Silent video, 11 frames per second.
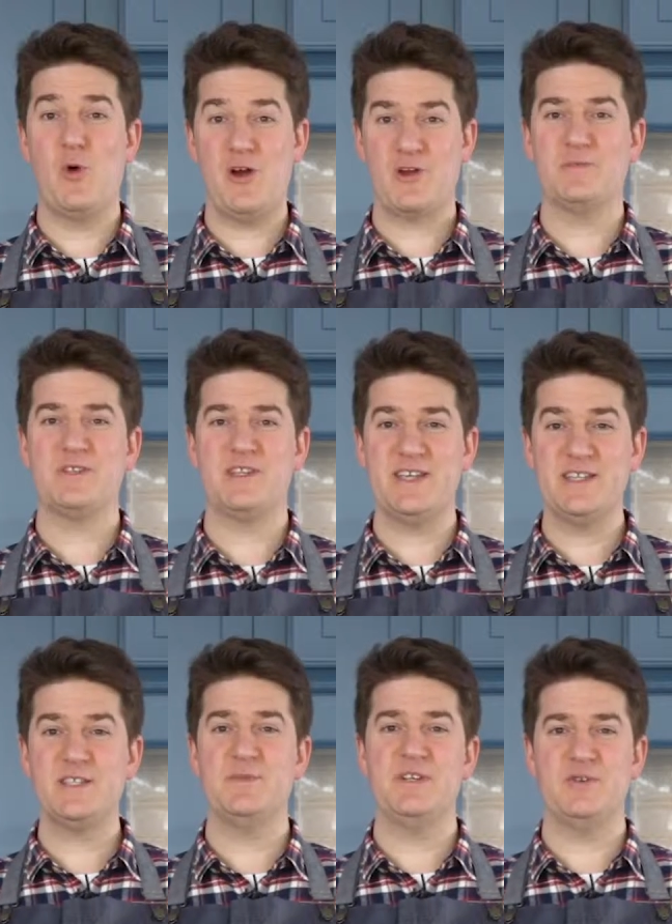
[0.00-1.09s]
Welcome to the
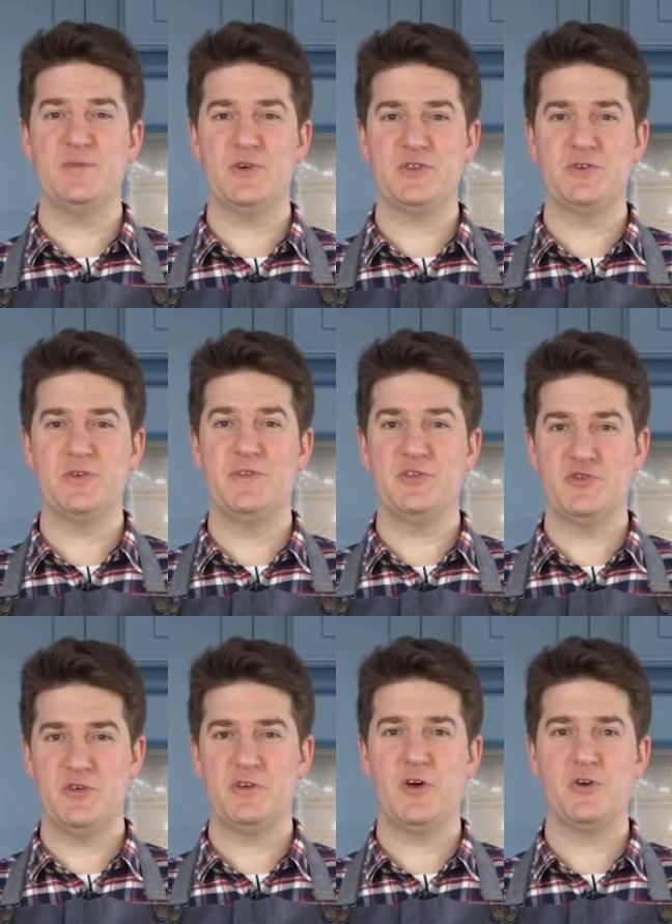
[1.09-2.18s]
intermediate module of the
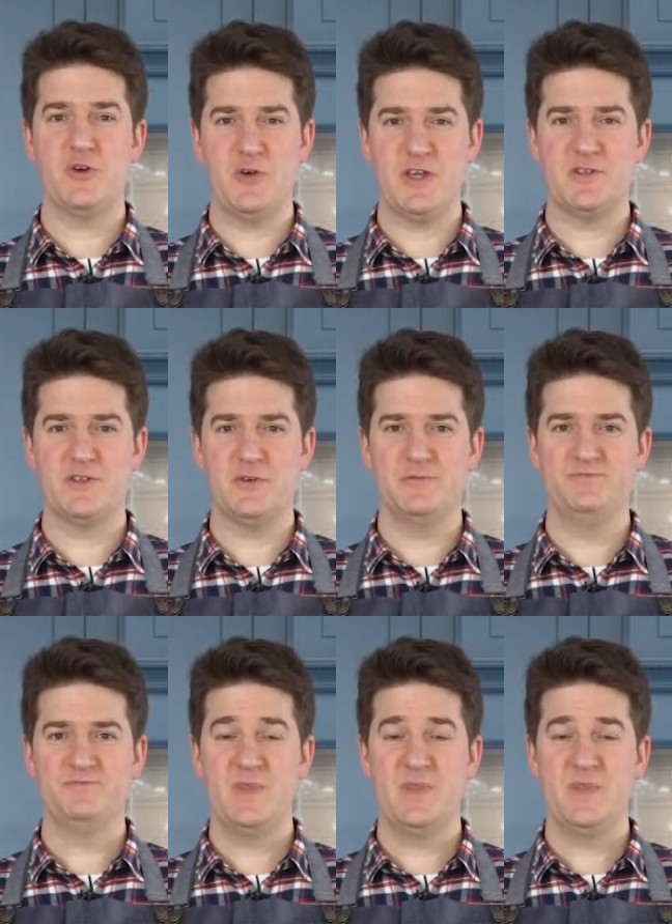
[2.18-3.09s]
Drew and Cole Cooking School.